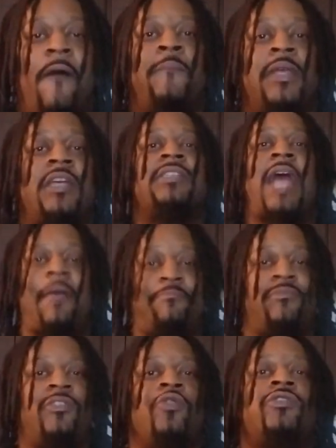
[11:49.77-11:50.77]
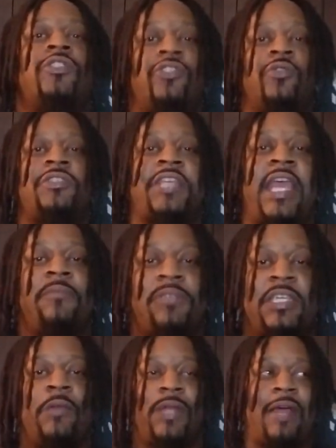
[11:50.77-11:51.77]
because I used to do the same
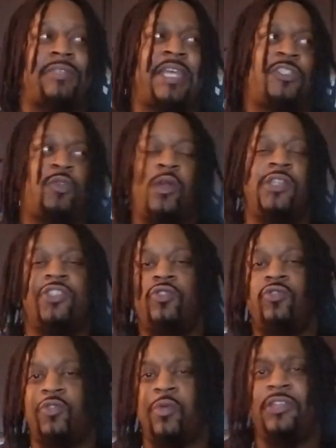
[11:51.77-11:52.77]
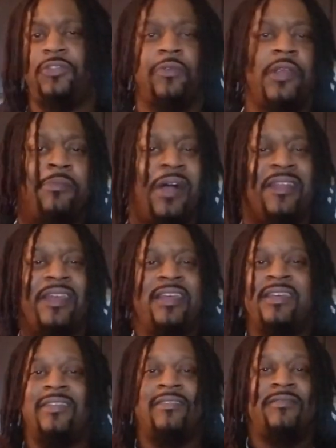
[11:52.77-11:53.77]
shit when I was like 22, 23. But
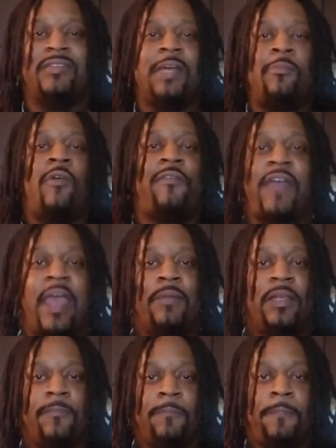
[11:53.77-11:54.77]
come on, family.